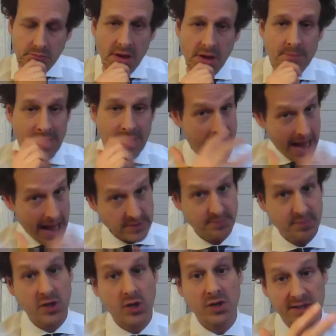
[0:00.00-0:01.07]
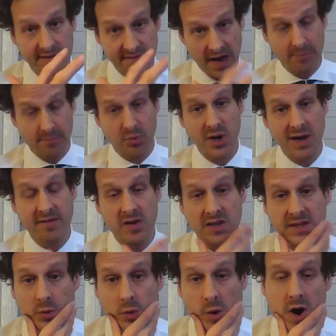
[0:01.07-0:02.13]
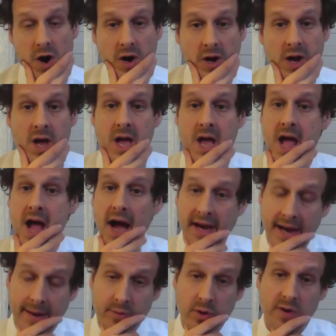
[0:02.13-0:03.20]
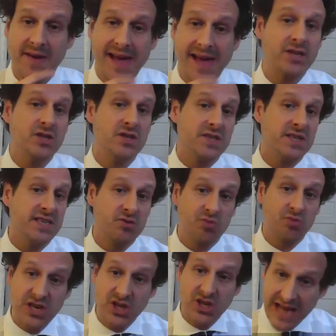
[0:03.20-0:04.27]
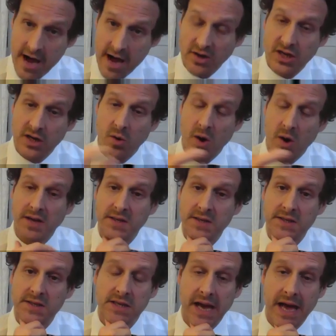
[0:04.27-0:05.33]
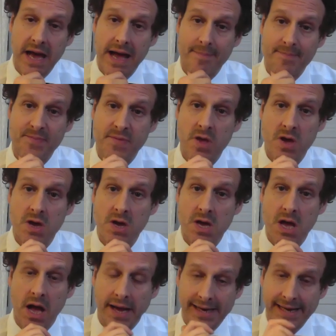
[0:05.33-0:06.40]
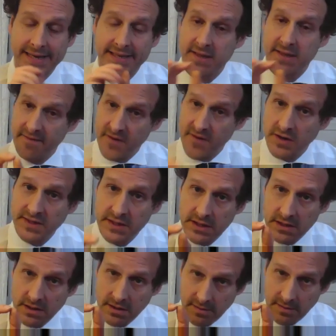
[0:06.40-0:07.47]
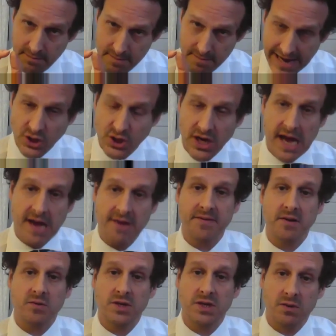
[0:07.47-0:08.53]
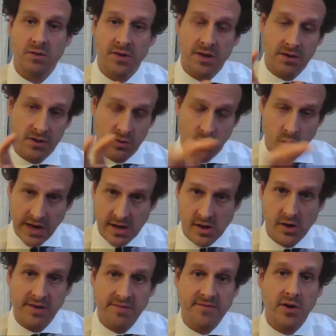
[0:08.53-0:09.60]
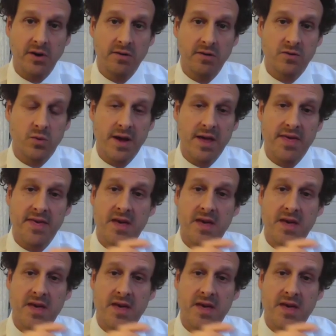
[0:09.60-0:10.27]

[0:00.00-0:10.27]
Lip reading: perhaps because of our previous work, a number of agencies reached out to us. I guess the first major effort that we got involved with